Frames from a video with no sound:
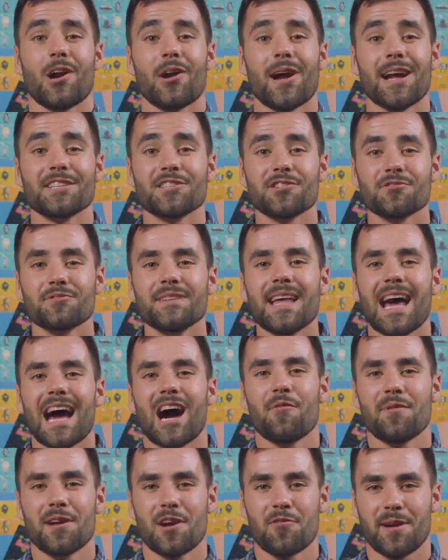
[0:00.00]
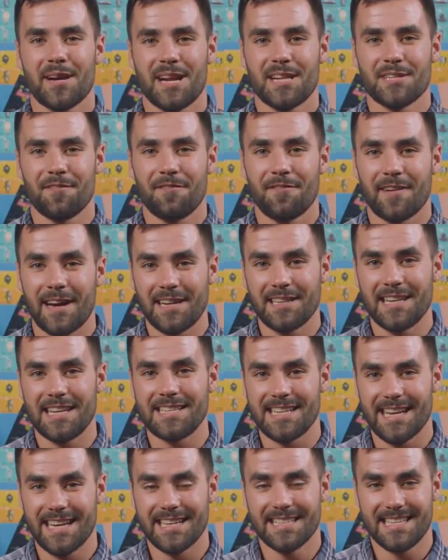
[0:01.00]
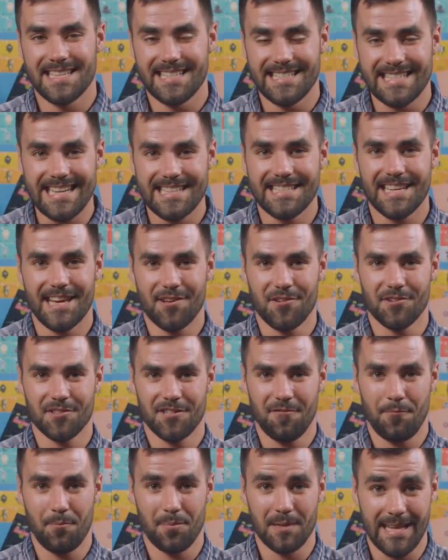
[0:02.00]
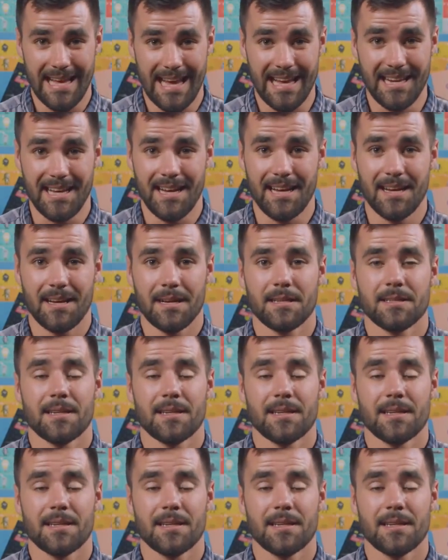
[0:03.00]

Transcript: All right, so now we are ready to finally dig into the details of planning.